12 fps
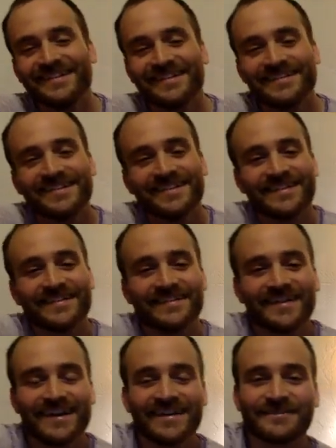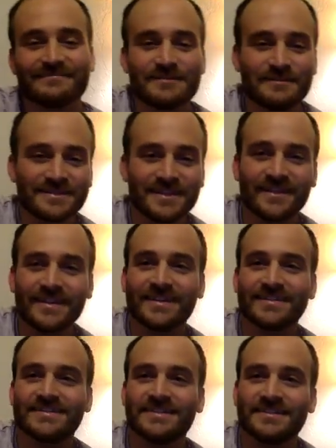You know, I don't sound
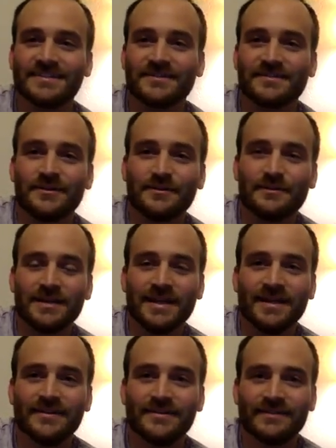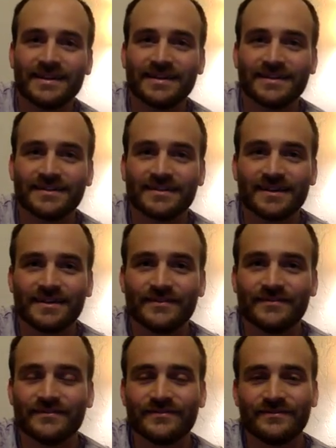like a cynical old man or like a kind of